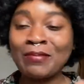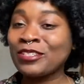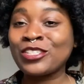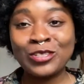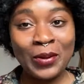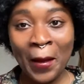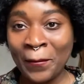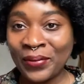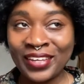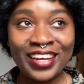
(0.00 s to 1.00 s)
just so
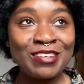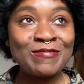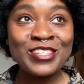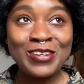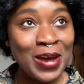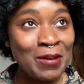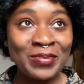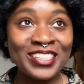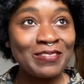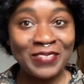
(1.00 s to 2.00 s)
happy. I'm so
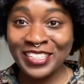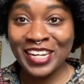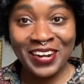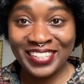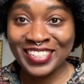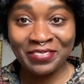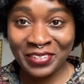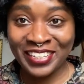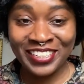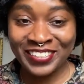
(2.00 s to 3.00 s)
happy to be sharing this
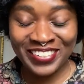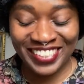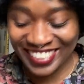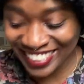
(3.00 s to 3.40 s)
with you.